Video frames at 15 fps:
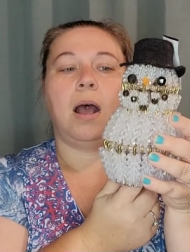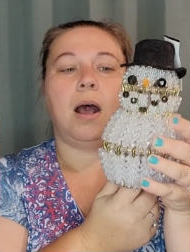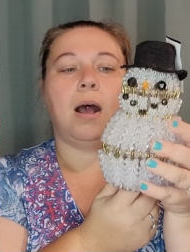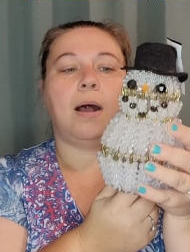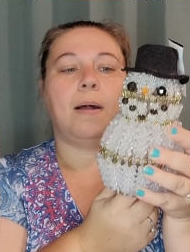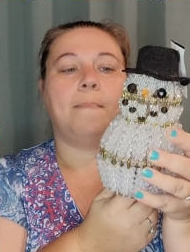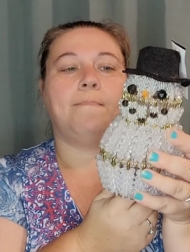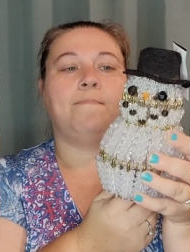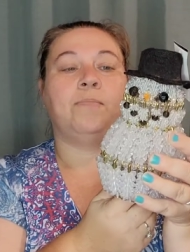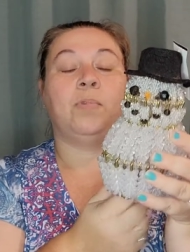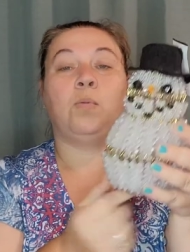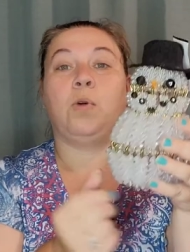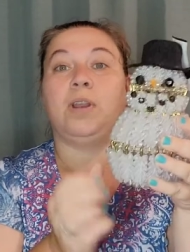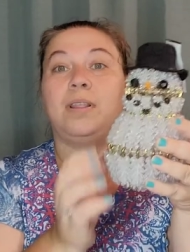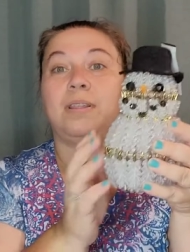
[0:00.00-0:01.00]
Um,
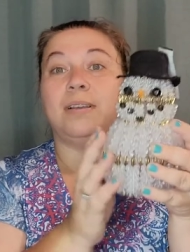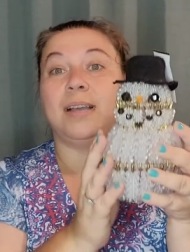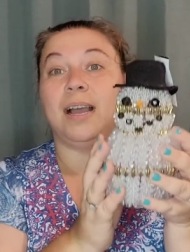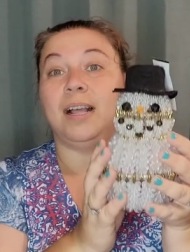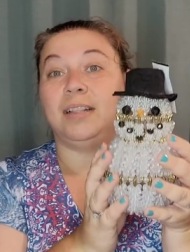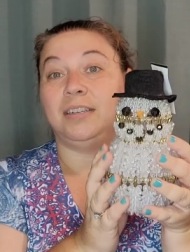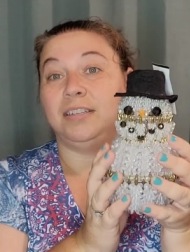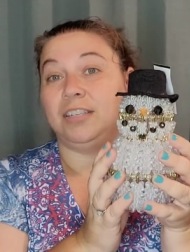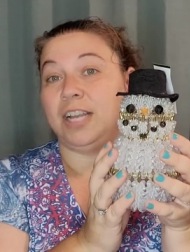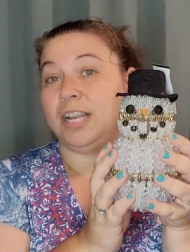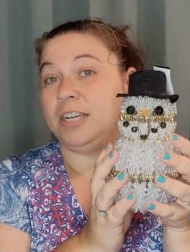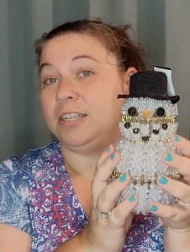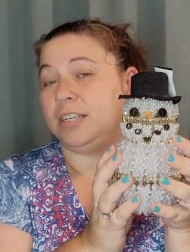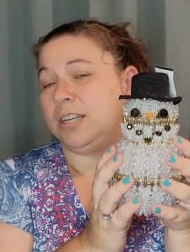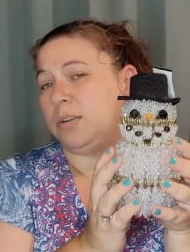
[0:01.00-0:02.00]
one of the color
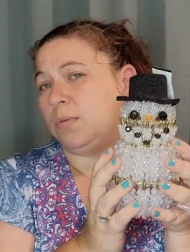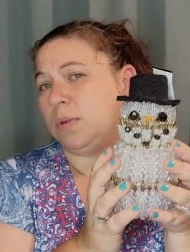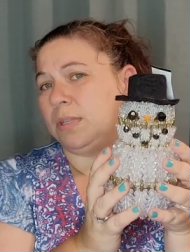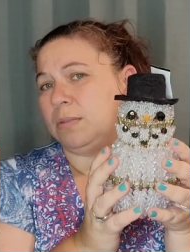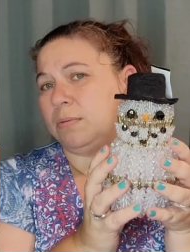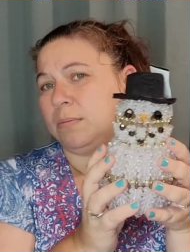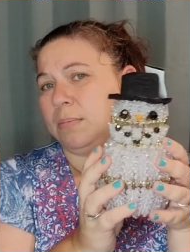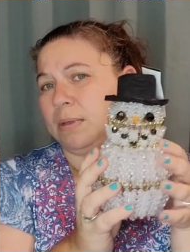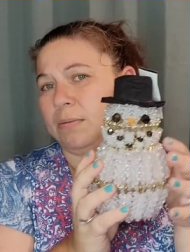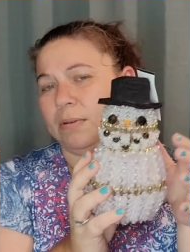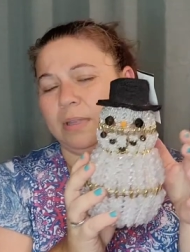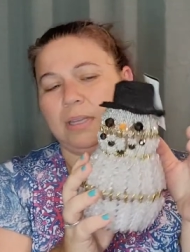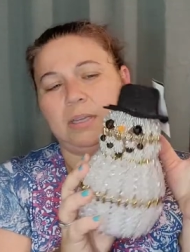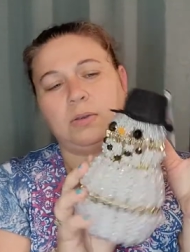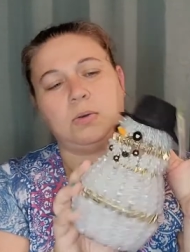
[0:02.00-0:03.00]
changing ones would be
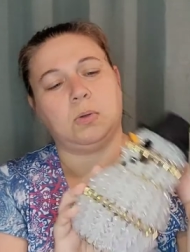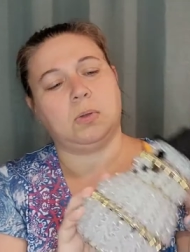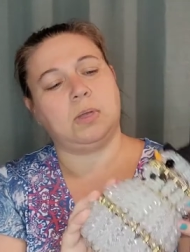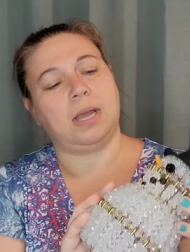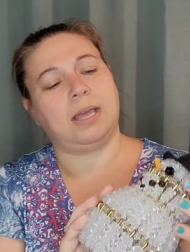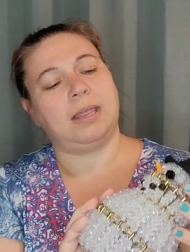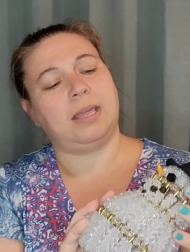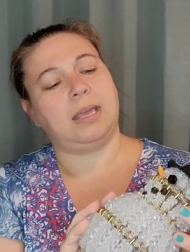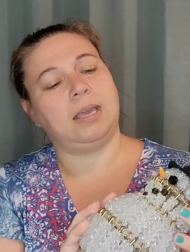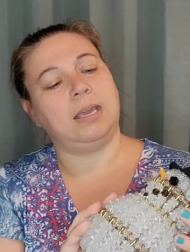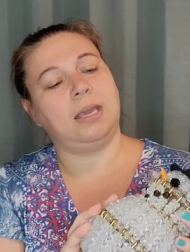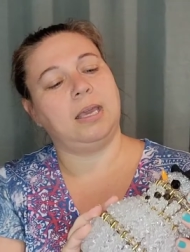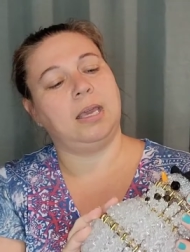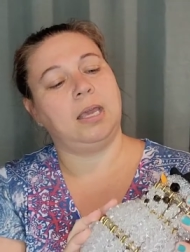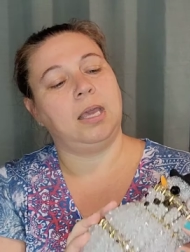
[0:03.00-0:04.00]
really cool, I
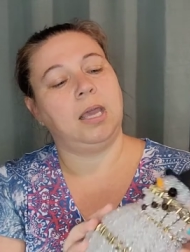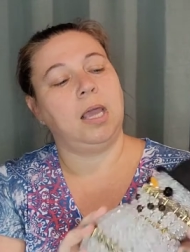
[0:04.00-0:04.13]
think.